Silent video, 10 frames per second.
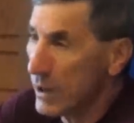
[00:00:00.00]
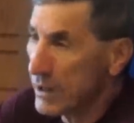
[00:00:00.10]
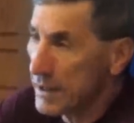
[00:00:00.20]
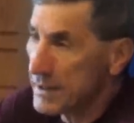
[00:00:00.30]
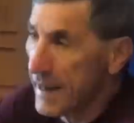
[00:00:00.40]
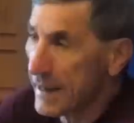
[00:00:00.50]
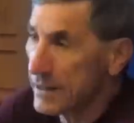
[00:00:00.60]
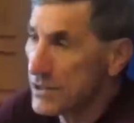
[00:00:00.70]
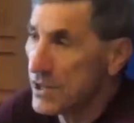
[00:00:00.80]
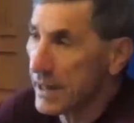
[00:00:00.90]
running attack
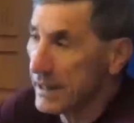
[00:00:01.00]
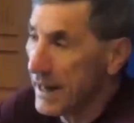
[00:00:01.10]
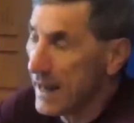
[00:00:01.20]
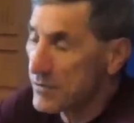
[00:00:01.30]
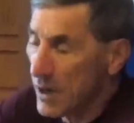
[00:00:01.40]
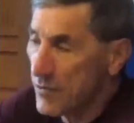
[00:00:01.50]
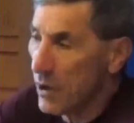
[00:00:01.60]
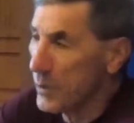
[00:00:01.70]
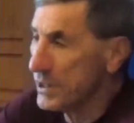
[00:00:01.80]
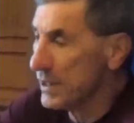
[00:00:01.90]
in the second half. So I
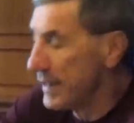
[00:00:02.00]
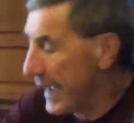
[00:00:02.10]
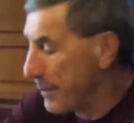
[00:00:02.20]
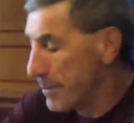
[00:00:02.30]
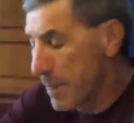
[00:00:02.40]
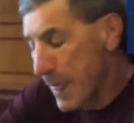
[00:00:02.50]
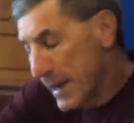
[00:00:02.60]
thought we did that.